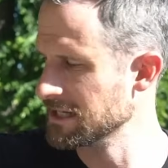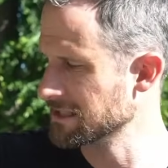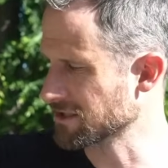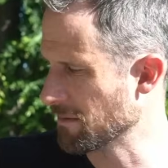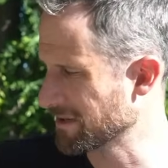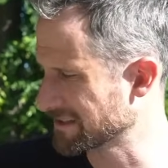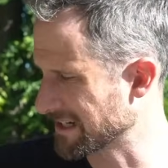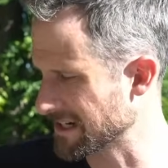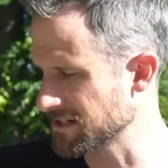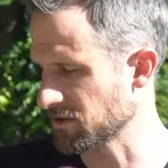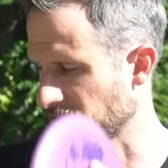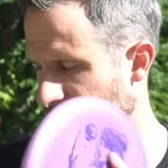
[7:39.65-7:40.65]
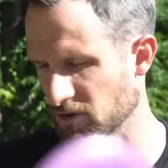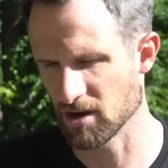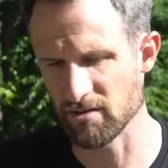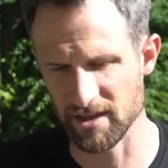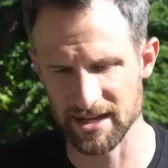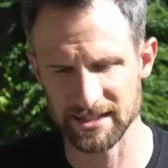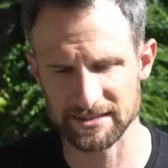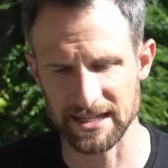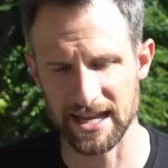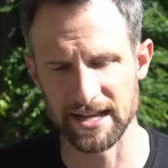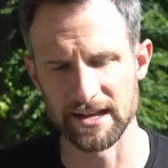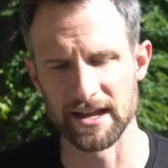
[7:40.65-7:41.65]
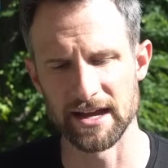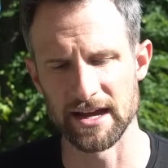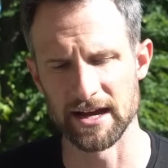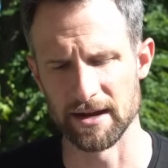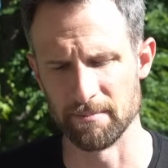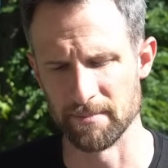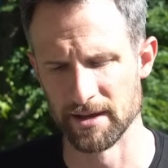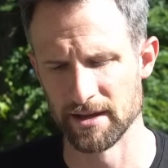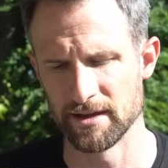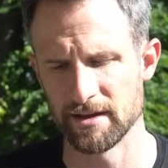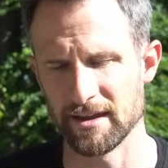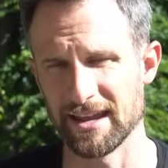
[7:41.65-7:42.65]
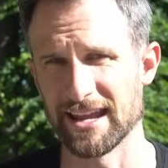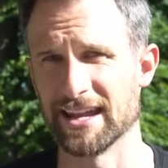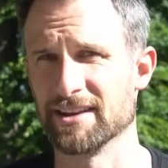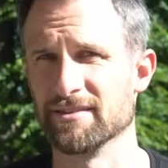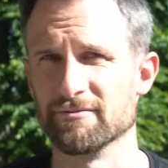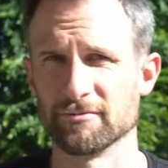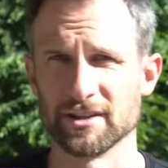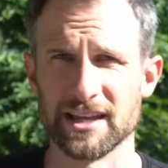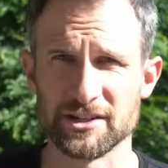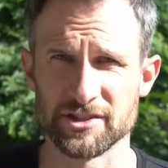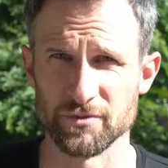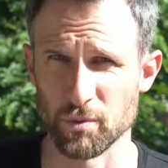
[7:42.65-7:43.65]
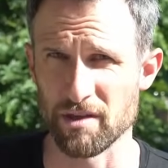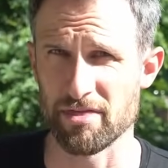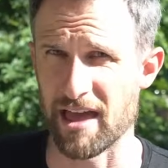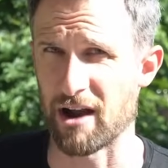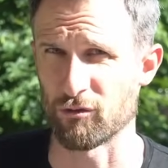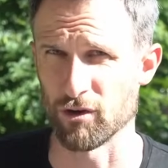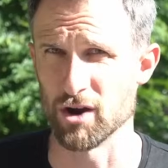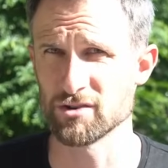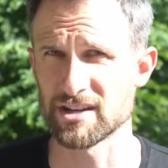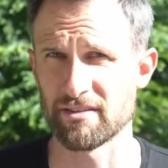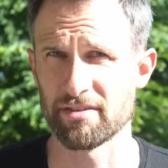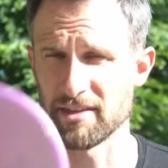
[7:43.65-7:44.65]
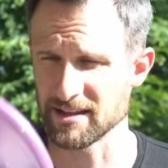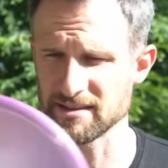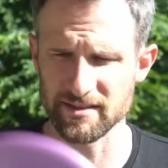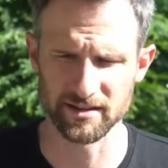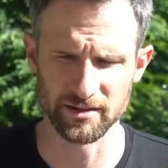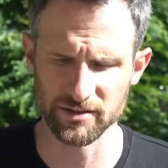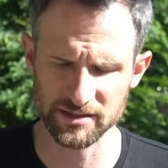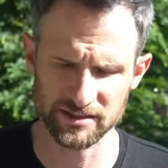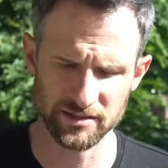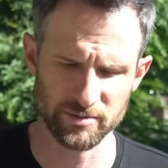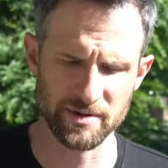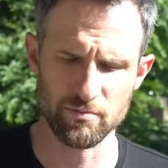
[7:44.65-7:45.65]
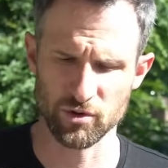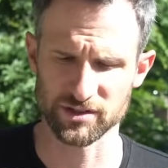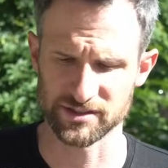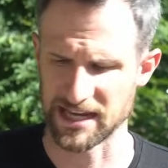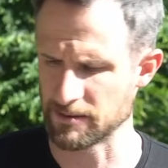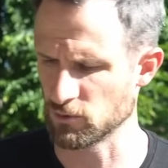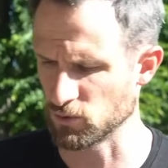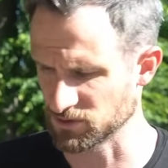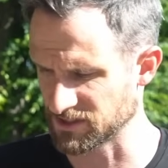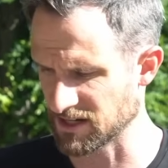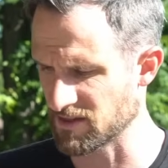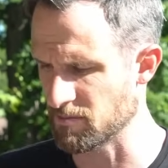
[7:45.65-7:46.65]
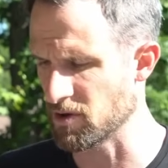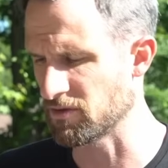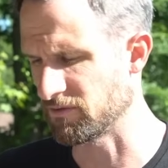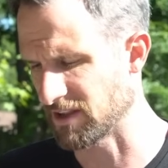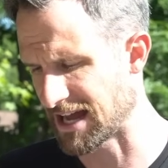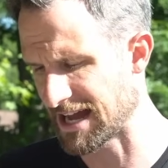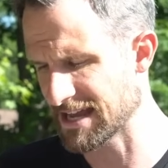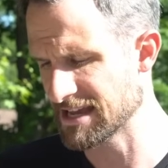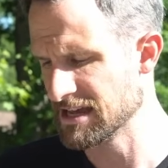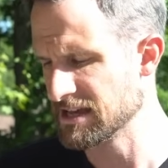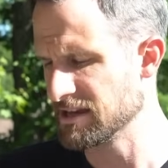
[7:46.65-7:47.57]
So I'm excited to throw this, and in relation with that Roach, I think that the Luna's a little bit more stable. We'll see how they both fly.